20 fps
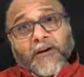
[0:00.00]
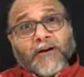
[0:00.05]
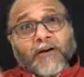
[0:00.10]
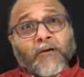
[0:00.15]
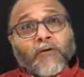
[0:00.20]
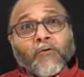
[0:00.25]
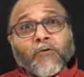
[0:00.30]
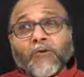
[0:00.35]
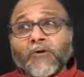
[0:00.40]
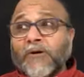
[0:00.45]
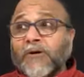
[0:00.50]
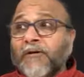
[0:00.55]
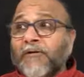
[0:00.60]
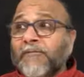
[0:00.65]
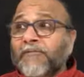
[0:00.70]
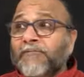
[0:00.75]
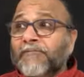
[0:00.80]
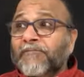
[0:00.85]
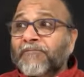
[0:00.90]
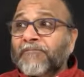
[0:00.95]
getting old,
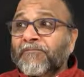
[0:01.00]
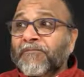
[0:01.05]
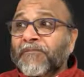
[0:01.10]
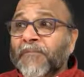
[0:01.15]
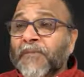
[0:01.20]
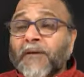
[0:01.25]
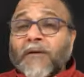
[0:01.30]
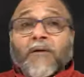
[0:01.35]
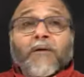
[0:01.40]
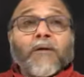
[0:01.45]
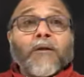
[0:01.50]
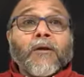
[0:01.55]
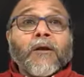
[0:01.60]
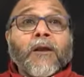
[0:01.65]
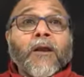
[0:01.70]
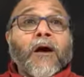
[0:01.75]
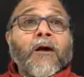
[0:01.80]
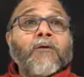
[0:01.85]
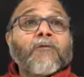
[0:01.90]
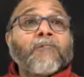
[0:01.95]

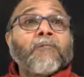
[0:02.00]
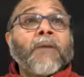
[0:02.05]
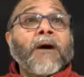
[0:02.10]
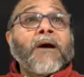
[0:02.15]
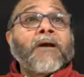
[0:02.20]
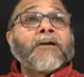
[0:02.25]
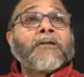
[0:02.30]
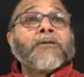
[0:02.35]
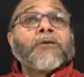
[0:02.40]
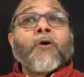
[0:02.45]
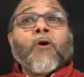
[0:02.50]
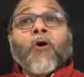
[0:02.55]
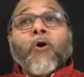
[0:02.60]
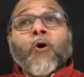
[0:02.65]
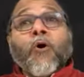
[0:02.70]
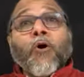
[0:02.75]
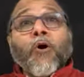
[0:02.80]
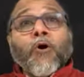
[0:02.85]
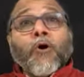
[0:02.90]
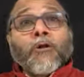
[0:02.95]
loved by
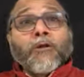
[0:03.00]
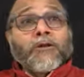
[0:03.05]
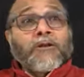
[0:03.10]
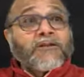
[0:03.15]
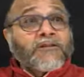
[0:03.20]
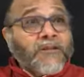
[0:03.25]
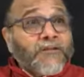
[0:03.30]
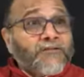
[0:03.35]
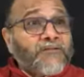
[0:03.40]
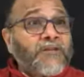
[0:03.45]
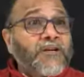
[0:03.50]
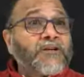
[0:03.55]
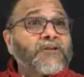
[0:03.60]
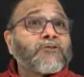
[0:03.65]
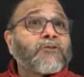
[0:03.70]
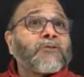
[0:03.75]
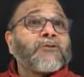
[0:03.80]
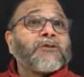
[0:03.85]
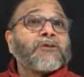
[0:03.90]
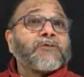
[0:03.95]
all the
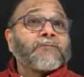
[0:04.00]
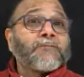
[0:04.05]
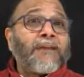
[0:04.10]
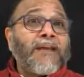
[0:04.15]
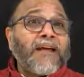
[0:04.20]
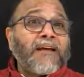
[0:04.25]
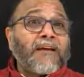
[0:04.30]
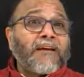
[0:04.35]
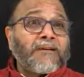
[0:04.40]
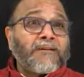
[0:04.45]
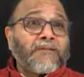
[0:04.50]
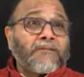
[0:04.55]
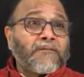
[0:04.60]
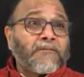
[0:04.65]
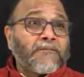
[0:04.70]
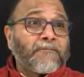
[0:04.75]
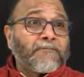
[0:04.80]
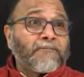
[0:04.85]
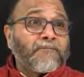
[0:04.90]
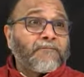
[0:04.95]
subjects on this planet,
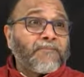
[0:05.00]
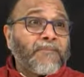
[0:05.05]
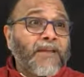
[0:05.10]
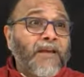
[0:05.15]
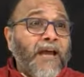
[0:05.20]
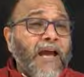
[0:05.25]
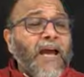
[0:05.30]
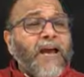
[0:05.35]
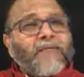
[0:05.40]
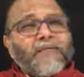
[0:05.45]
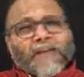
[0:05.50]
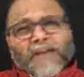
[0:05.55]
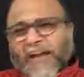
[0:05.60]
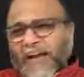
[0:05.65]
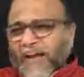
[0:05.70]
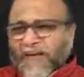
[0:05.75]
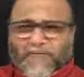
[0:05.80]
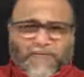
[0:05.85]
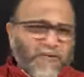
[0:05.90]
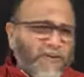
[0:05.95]

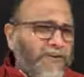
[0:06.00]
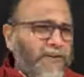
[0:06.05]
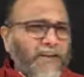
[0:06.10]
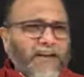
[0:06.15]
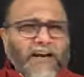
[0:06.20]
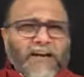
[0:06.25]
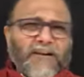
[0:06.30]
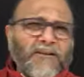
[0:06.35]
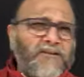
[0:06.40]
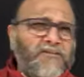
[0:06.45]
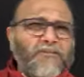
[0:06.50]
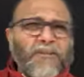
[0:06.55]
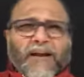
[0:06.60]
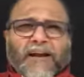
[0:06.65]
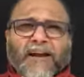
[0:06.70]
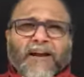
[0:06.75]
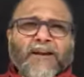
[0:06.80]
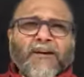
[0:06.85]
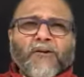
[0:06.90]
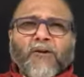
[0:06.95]
having everything at his
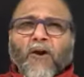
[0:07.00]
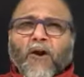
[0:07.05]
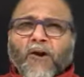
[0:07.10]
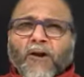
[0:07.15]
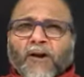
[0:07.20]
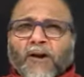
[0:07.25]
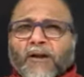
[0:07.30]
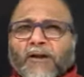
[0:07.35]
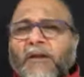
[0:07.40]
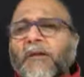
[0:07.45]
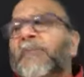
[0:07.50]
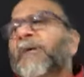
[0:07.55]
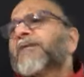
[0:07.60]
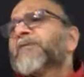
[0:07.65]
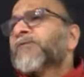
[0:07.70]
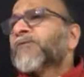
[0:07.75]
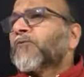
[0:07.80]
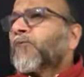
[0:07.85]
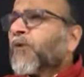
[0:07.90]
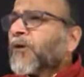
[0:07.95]
beck and call.
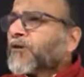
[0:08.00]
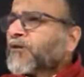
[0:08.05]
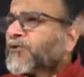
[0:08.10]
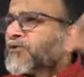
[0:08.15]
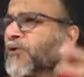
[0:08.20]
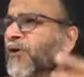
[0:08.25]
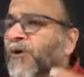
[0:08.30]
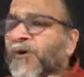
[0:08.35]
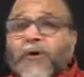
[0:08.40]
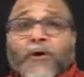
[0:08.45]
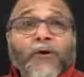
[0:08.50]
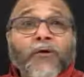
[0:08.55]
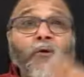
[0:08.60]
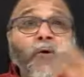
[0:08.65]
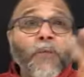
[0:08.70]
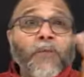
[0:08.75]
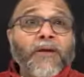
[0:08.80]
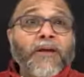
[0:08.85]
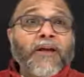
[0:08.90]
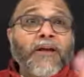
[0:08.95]
Imagine what joy.
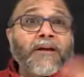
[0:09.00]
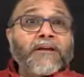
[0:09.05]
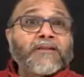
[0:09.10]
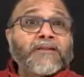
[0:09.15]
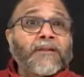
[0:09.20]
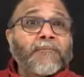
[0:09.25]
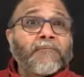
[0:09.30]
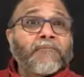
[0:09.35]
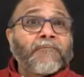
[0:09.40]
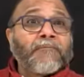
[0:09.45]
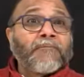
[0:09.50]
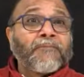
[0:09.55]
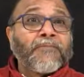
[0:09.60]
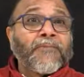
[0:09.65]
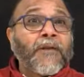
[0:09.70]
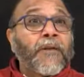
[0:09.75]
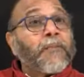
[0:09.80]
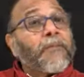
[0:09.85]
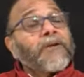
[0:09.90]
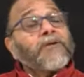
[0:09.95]
Nobody hates him.
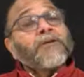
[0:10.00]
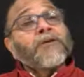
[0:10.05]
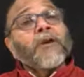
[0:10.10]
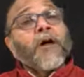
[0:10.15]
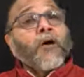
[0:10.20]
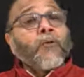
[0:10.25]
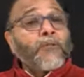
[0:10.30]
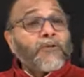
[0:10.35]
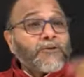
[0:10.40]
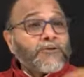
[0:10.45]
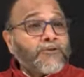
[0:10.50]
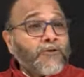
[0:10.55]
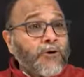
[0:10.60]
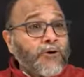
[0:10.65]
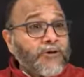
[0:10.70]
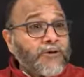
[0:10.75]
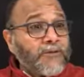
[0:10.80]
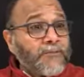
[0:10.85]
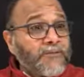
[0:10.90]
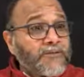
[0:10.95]
Imagine how much
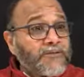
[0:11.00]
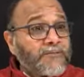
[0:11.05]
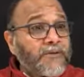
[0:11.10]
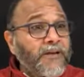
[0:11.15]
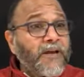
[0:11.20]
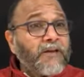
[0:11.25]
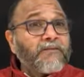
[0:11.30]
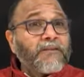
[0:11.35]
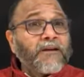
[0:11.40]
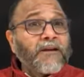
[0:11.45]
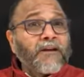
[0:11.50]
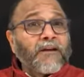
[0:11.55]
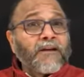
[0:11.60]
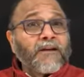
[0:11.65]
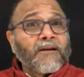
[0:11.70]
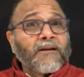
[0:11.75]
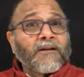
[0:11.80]
joy he must be having.